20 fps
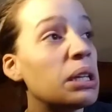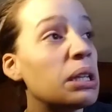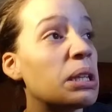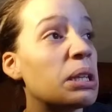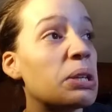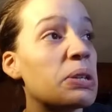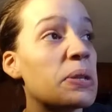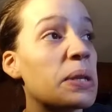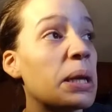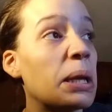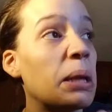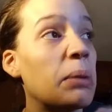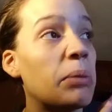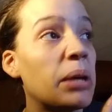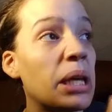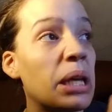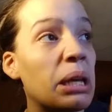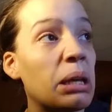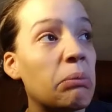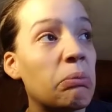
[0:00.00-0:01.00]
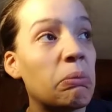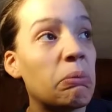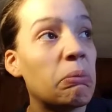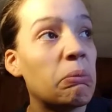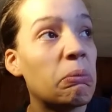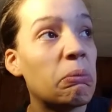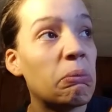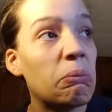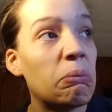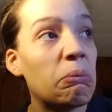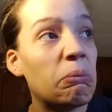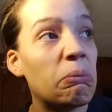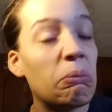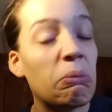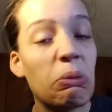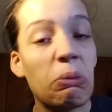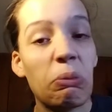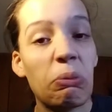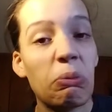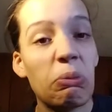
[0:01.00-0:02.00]
There's going to be
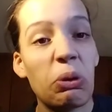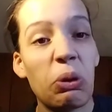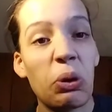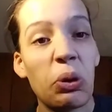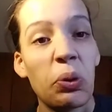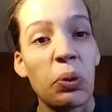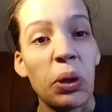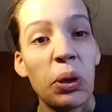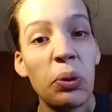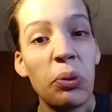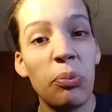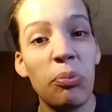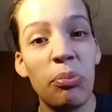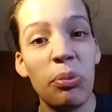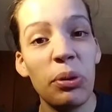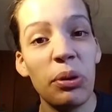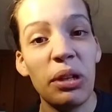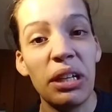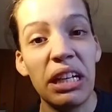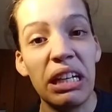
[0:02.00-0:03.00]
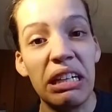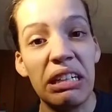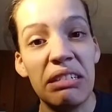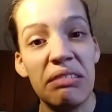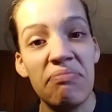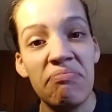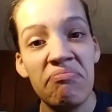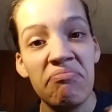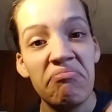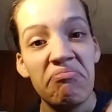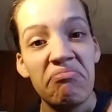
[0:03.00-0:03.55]
croup and